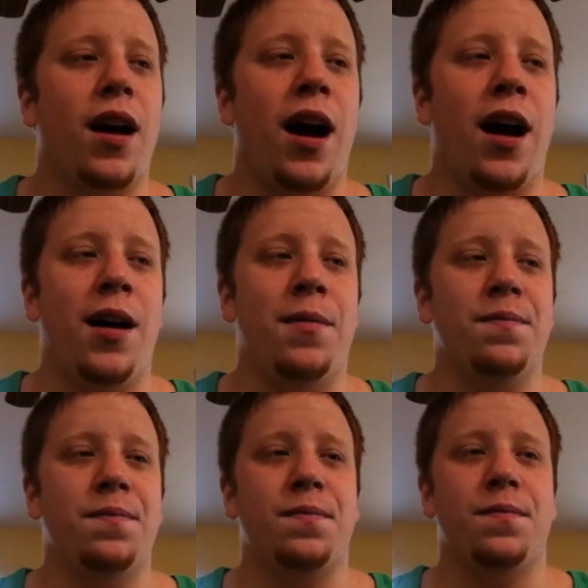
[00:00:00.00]

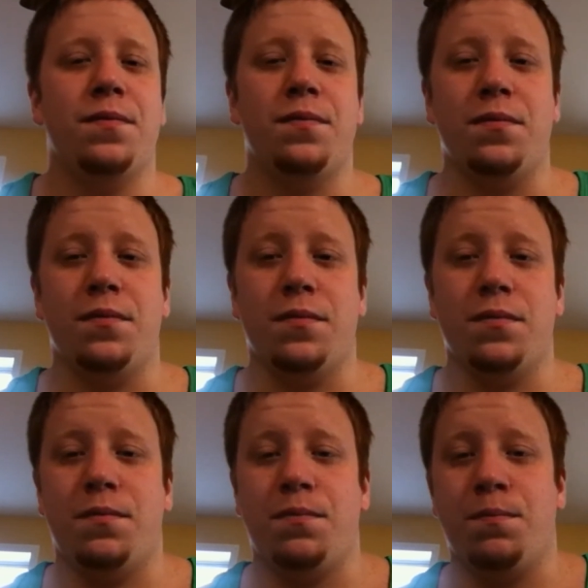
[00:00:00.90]
But
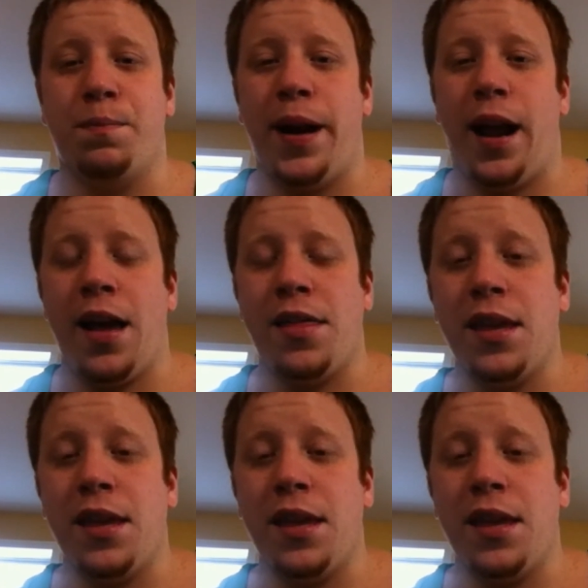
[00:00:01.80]
I